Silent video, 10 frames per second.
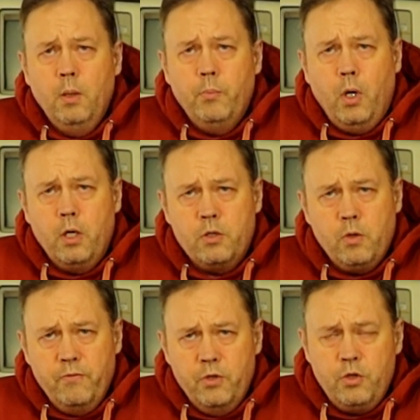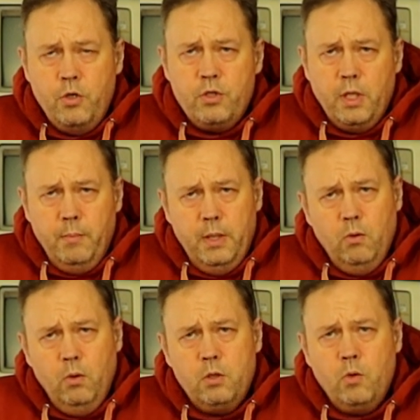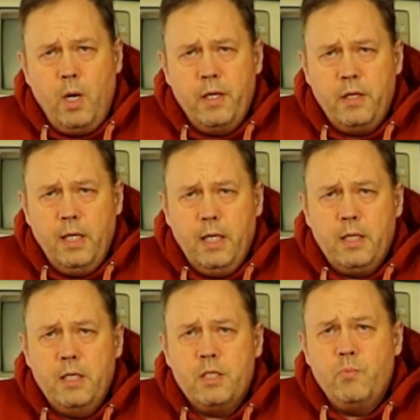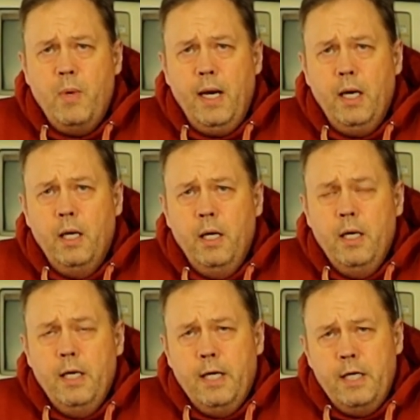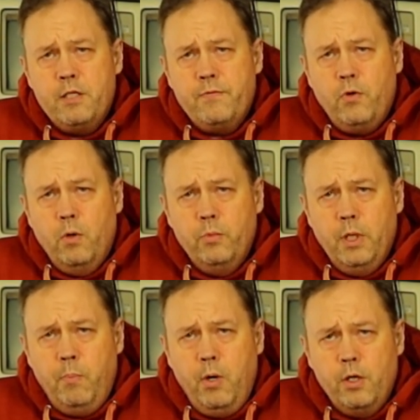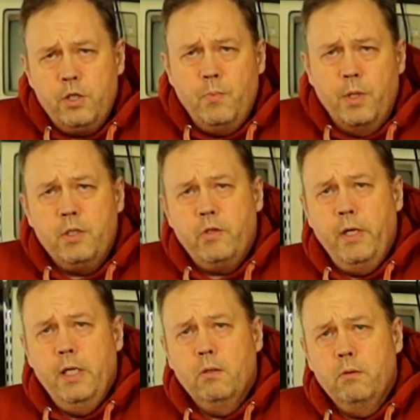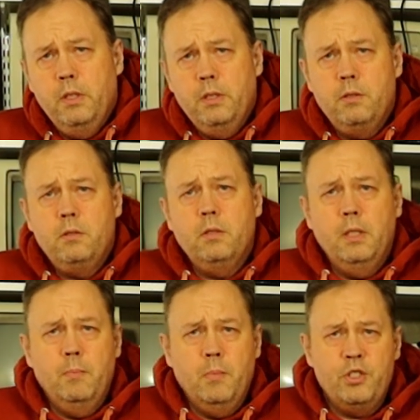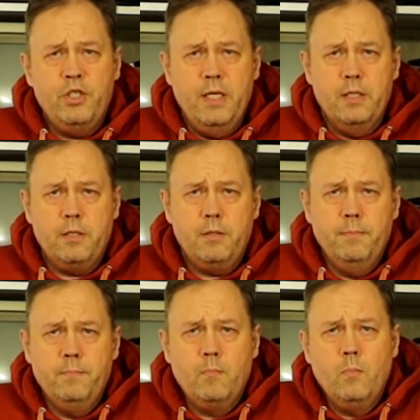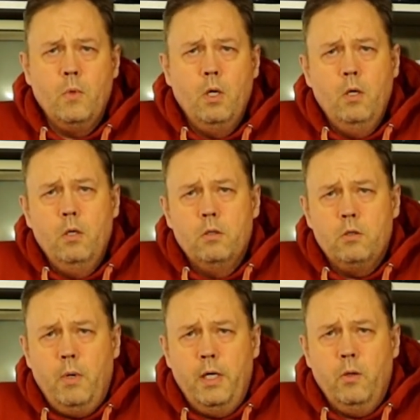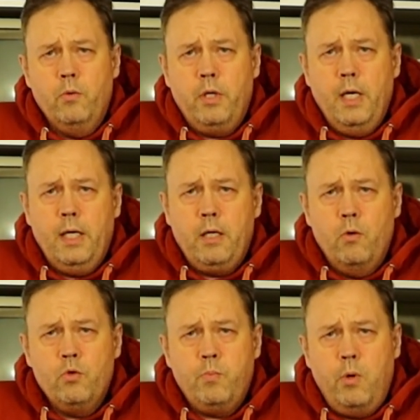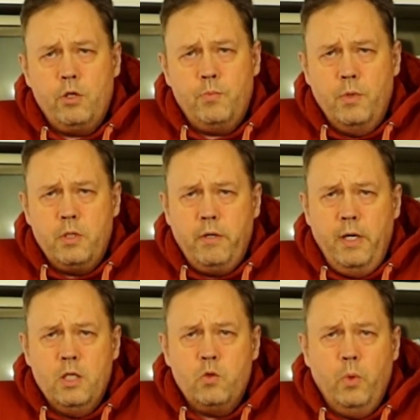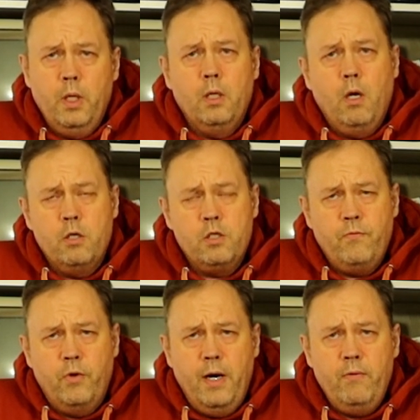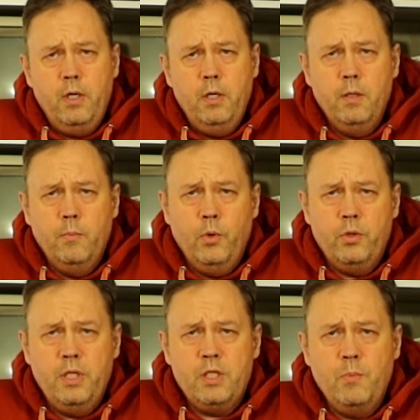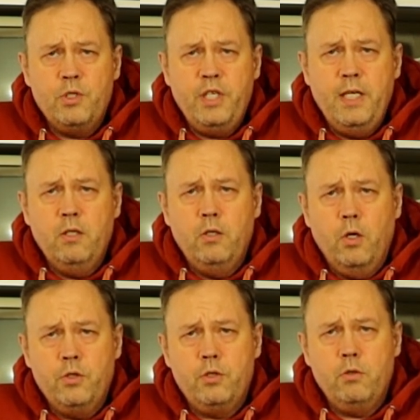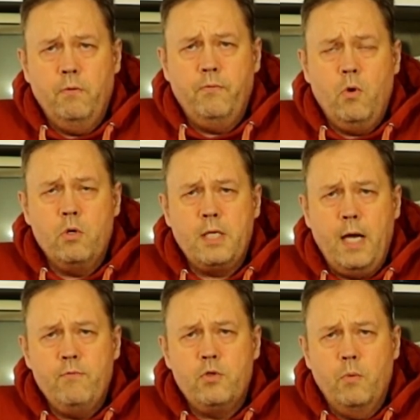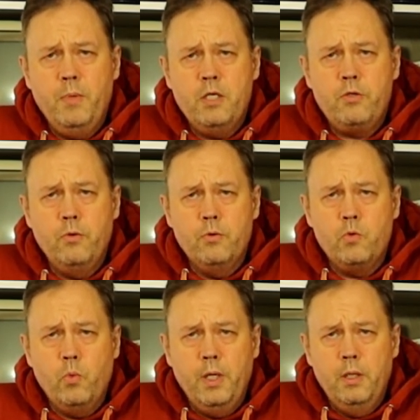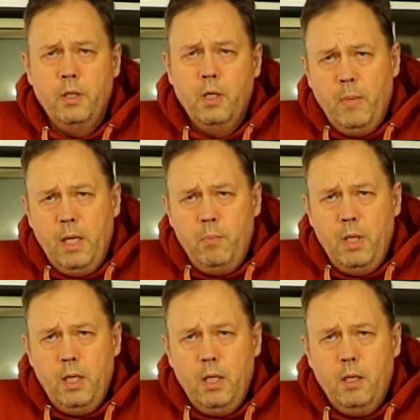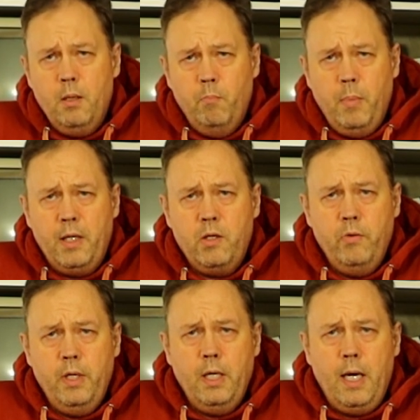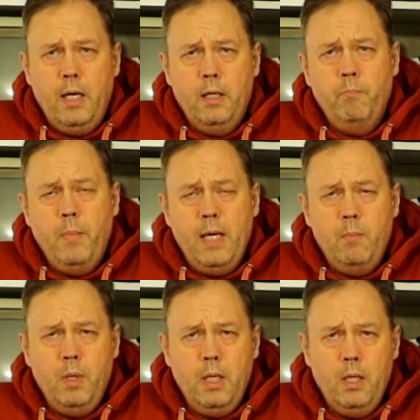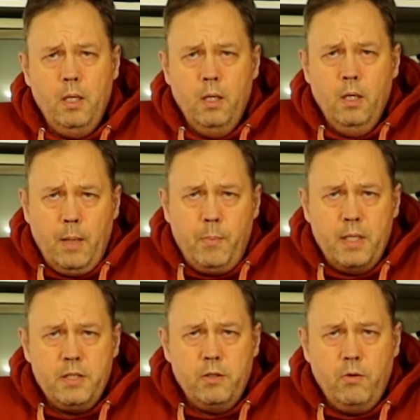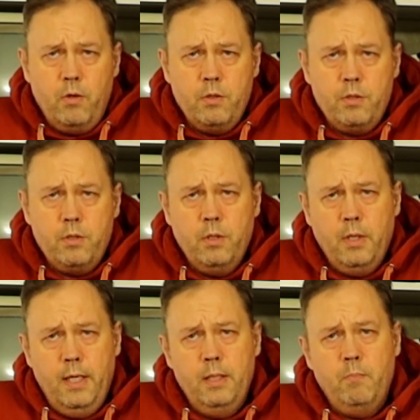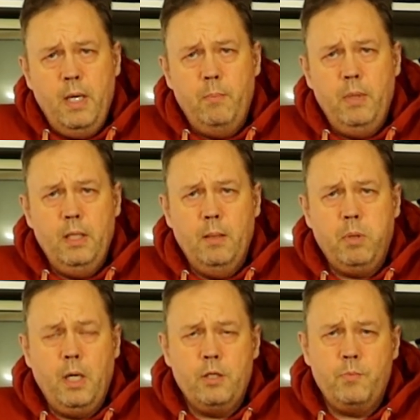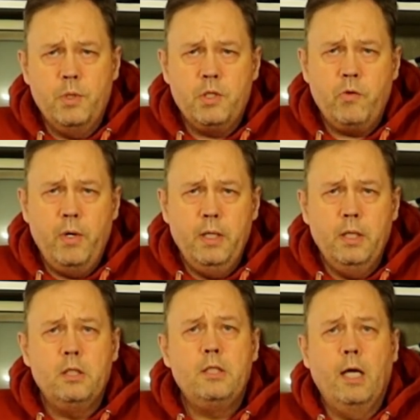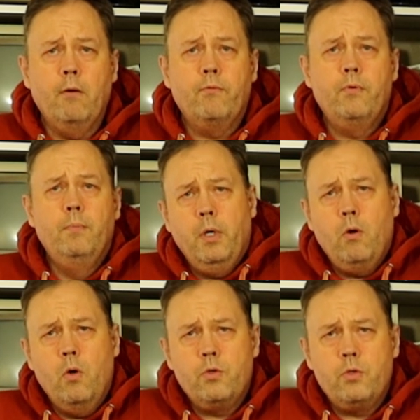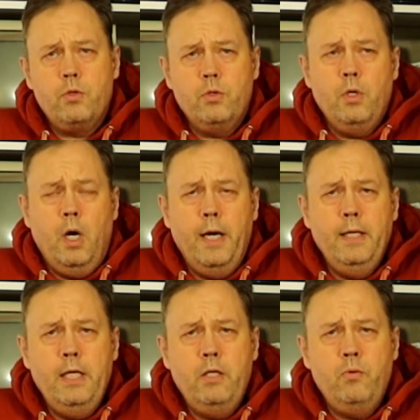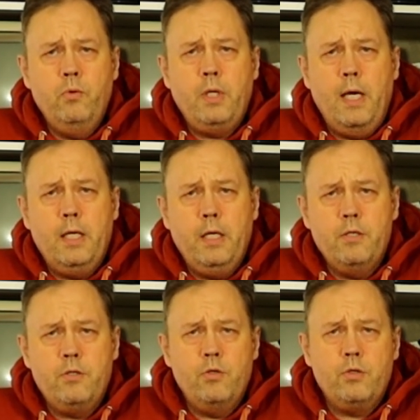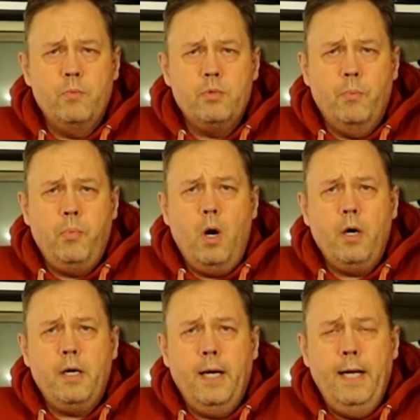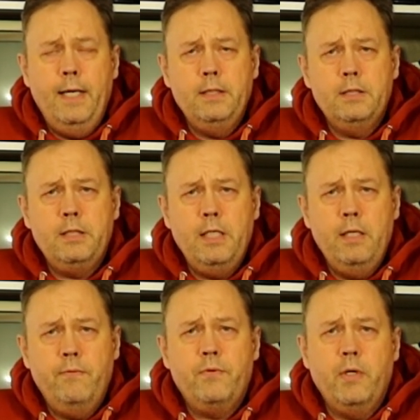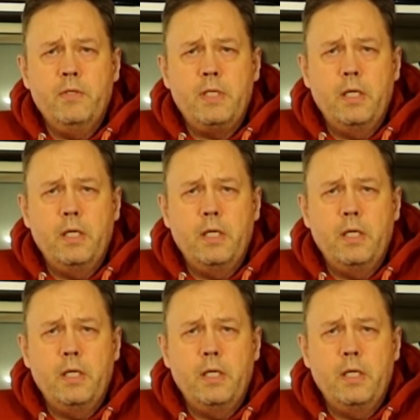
parts of the system. And also I think this smell is from the plasma screen on these machines. So I don't think those plasma screens will last forever, but this machine does of course have some issues with maybe battery, maybe capacitors, and maybe the plasma screen itself, because I need to take these systems apart and see if there is